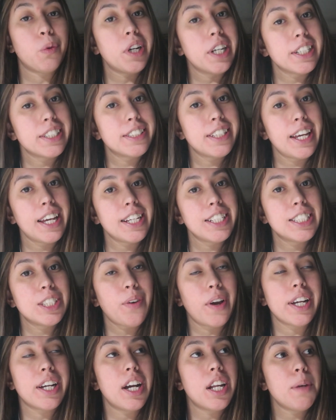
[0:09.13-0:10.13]
work day, so
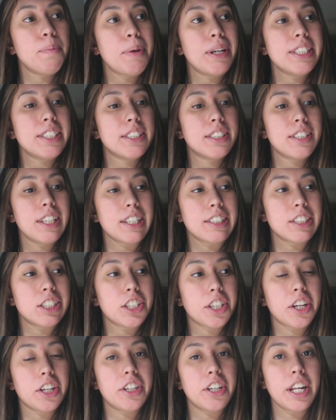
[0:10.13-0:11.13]
I got up at six
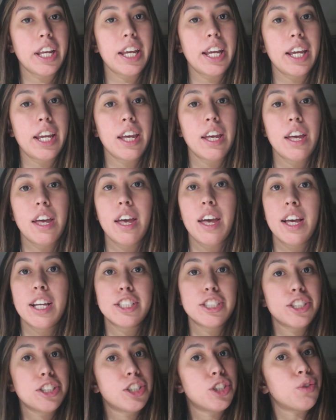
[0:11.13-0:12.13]
thirty,
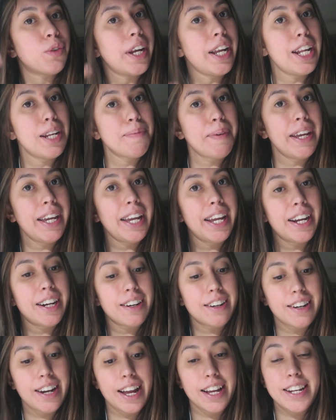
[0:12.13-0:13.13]
straightened my
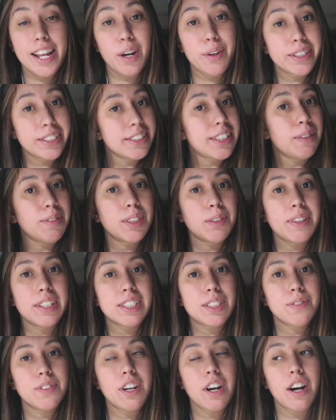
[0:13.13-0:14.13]
hair, and now it's time to make
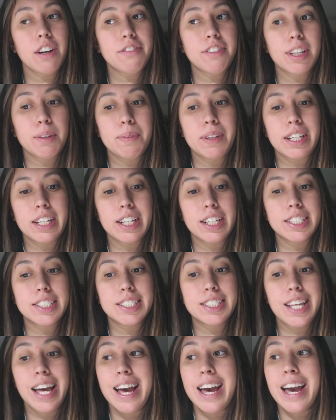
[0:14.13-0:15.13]
some coffee because